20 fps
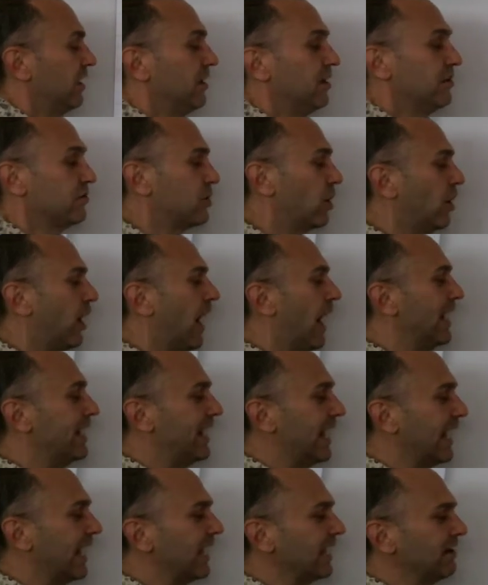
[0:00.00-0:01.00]
So a
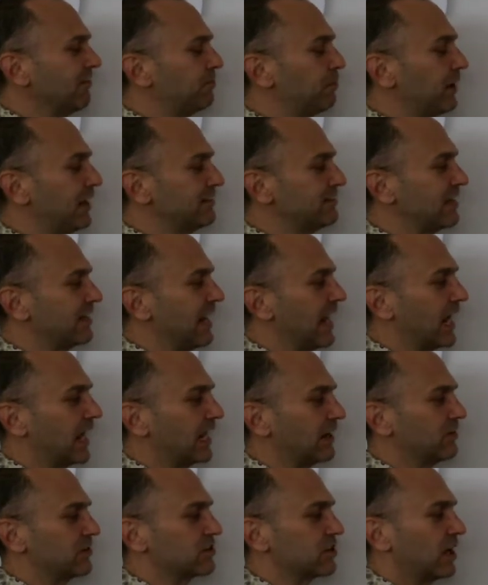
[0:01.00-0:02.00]
negative plus a
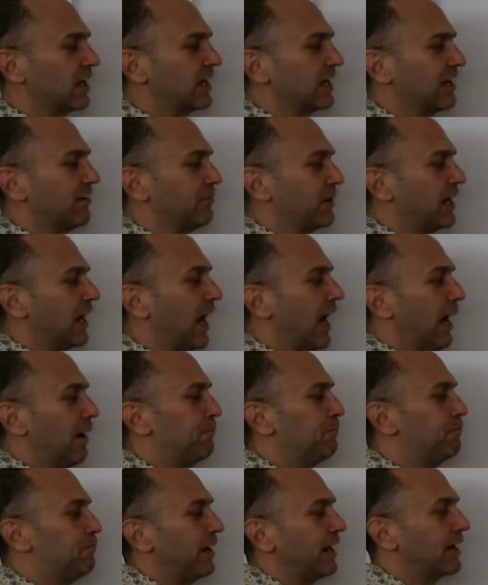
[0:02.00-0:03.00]
negative is going to give me a
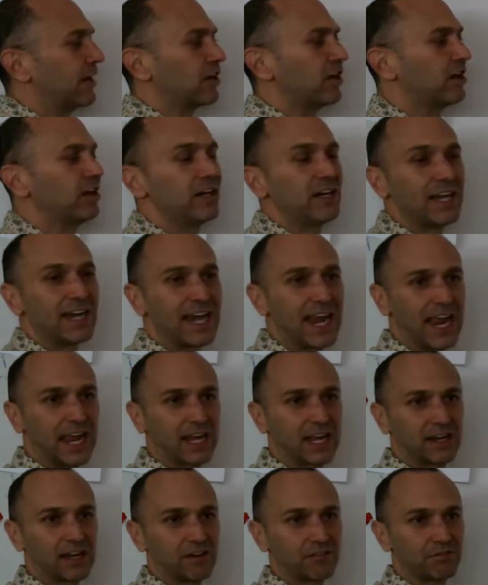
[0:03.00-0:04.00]
bigger
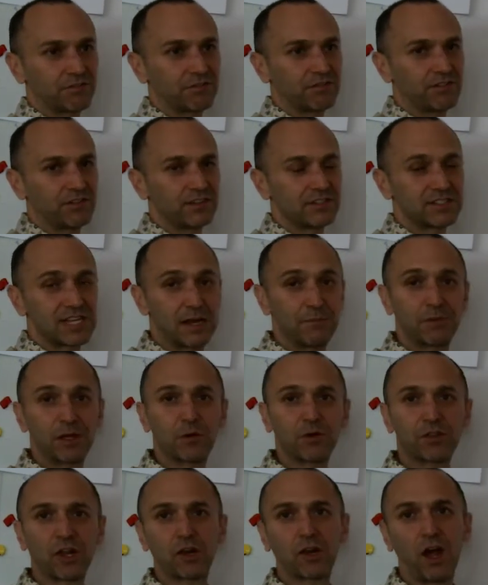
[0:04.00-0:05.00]
negative. Same thing
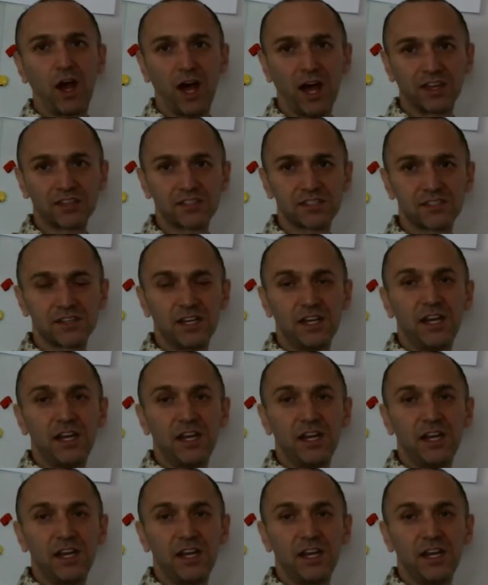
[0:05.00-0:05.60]
with a loss.